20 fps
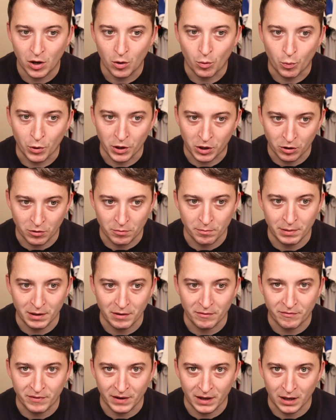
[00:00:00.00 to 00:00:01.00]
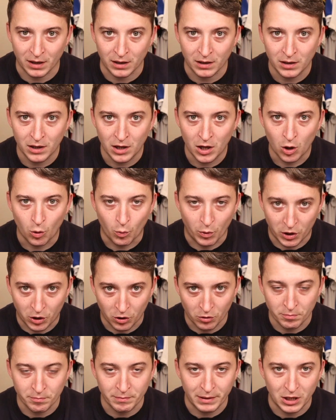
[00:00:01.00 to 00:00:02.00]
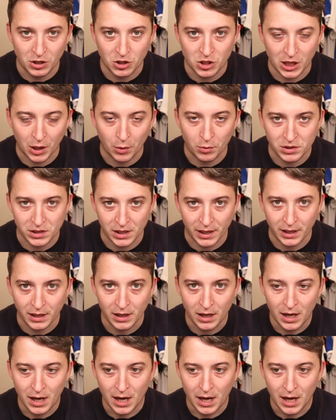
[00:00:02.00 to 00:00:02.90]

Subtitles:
We couldn't beat Villa. We couldn't beat Chelsea.